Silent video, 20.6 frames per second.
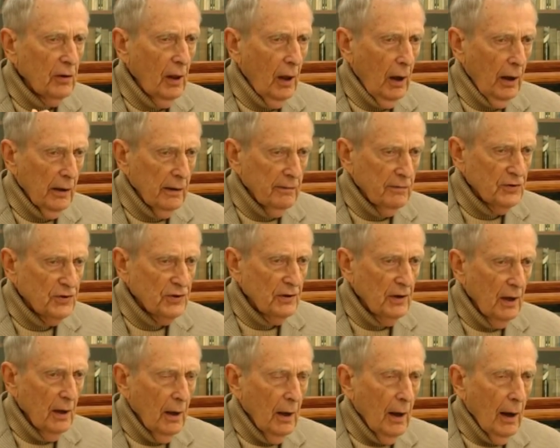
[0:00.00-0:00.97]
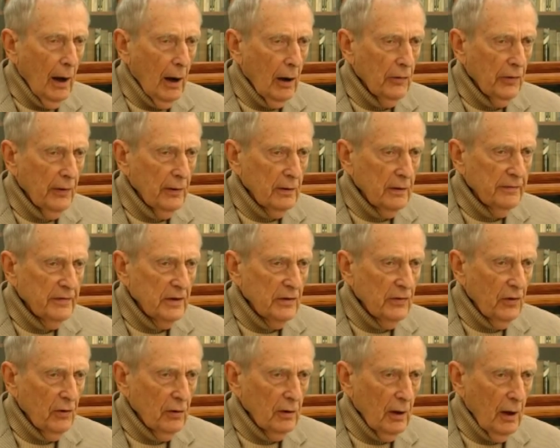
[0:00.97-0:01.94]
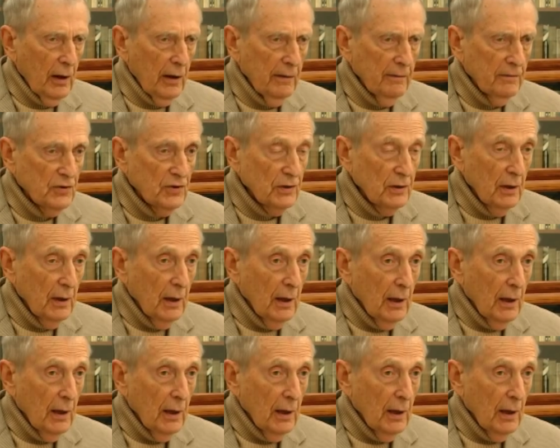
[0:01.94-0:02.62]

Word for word: lives. Are they living their lives